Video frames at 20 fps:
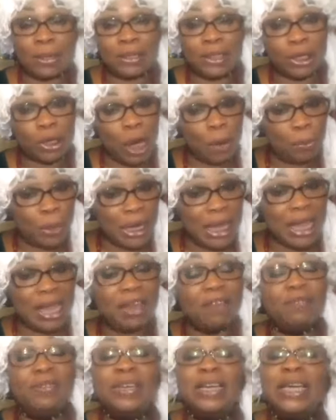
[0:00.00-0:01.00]
you know, I
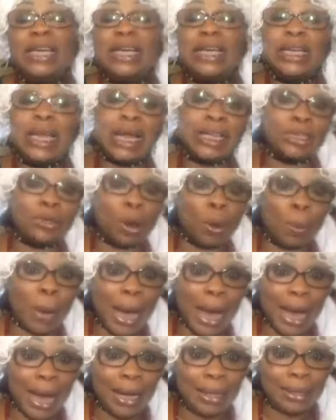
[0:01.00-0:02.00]
believe that's not
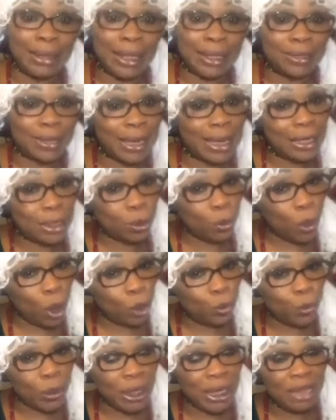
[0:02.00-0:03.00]
bad, especially in the
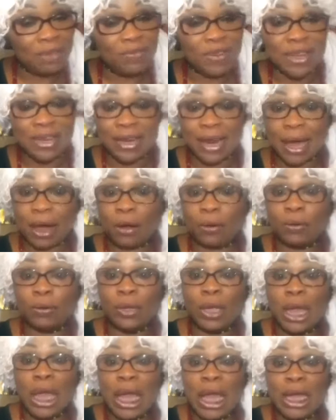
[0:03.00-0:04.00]
world we live in
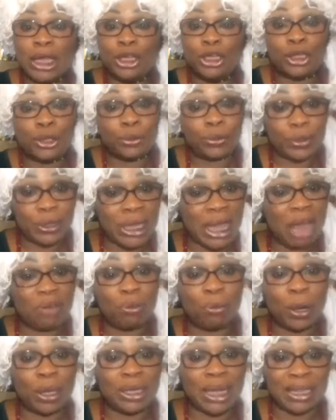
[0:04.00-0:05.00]
now. You should see
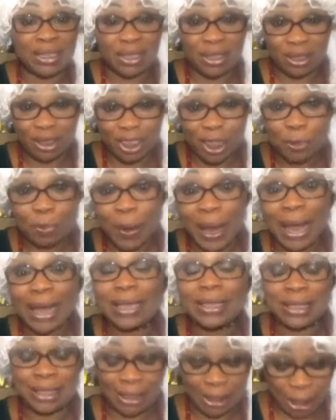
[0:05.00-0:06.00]
everybody as a
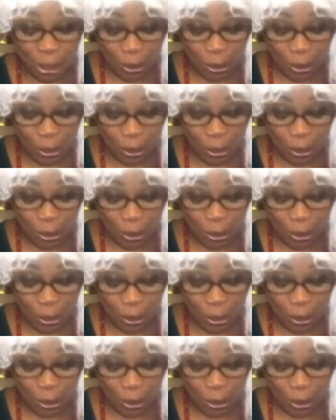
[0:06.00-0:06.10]
suspect,